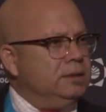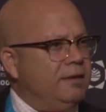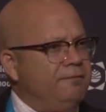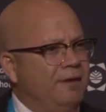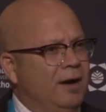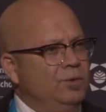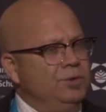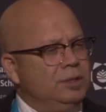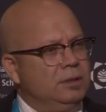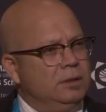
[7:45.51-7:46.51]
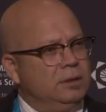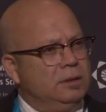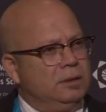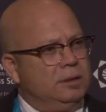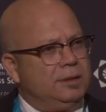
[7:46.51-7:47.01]
they found
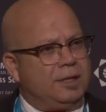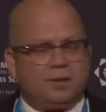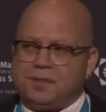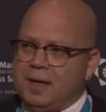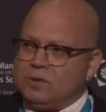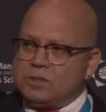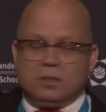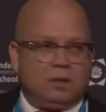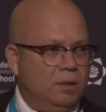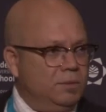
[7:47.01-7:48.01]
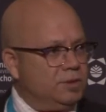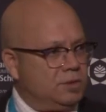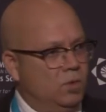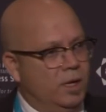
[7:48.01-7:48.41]
that 1,000 kilometers